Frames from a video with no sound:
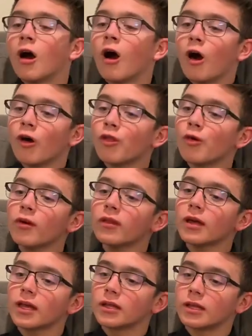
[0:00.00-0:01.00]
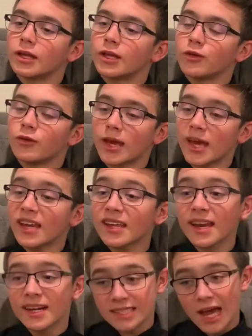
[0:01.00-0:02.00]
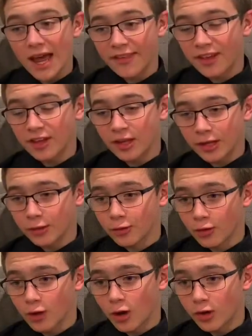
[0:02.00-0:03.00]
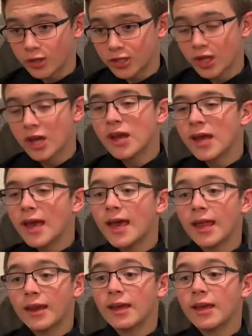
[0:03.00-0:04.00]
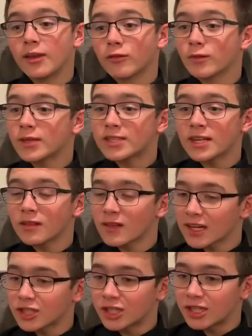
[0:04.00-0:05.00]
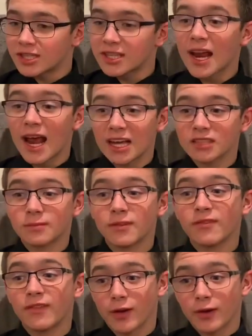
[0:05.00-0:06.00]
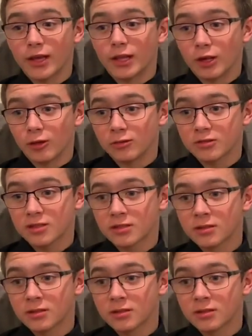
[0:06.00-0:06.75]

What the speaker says: Although unlikely, you can get a tie in the Electoral College, and in recent elections, it has been very close.